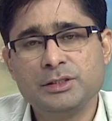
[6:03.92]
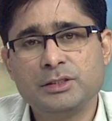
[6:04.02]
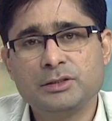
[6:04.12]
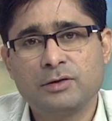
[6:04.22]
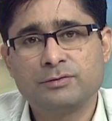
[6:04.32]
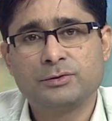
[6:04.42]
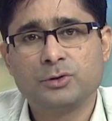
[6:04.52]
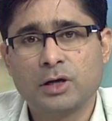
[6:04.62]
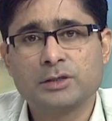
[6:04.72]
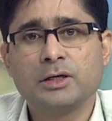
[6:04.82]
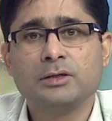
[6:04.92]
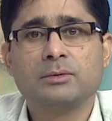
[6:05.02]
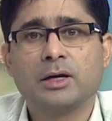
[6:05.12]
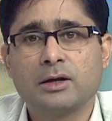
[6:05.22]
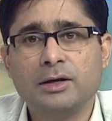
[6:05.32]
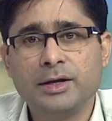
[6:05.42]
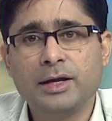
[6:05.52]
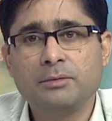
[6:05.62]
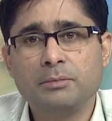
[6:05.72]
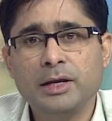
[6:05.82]
teachings of Zoroastrianism are
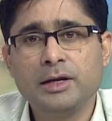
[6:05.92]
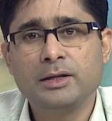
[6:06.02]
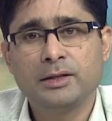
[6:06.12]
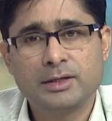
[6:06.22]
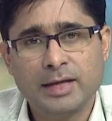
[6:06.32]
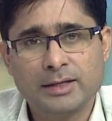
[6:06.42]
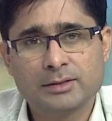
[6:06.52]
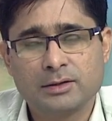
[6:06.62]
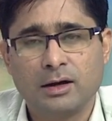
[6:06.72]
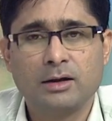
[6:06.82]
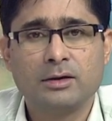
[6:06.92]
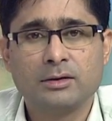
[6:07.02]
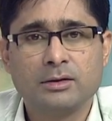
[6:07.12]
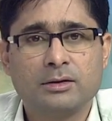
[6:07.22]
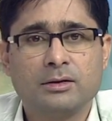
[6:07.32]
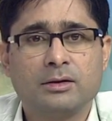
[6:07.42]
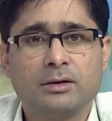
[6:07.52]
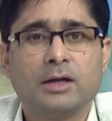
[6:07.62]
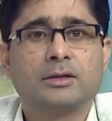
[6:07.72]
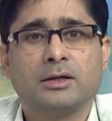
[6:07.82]
contained mainly in the text called
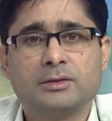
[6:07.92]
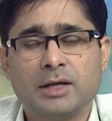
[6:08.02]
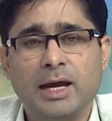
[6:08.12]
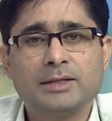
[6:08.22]
Gathas.